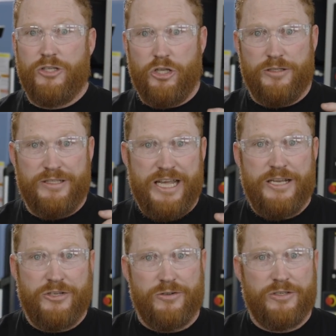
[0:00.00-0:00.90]
to
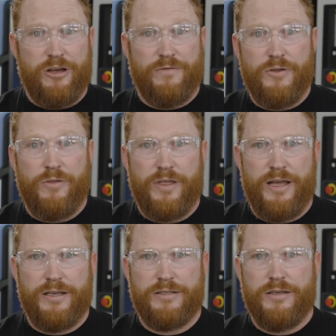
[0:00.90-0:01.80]
teach yourself new
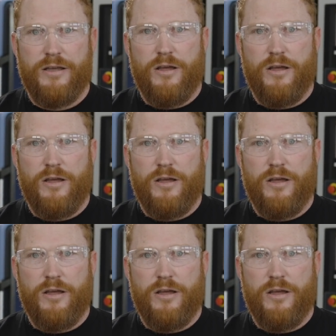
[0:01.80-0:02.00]
things,